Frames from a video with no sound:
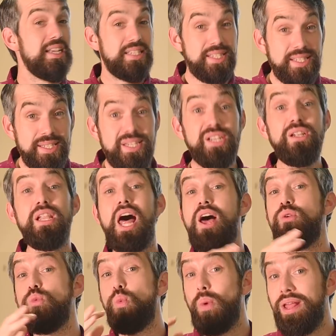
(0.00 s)
still
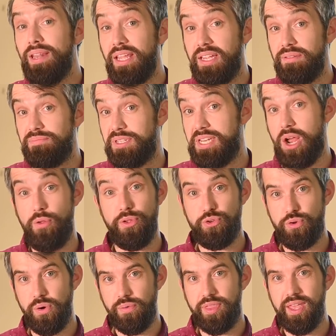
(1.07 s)
unwilling to tell the
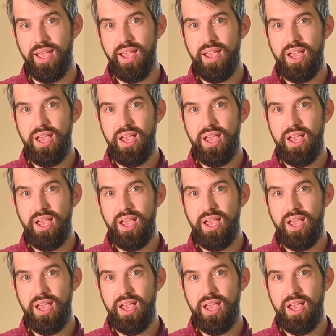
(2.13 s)
truth.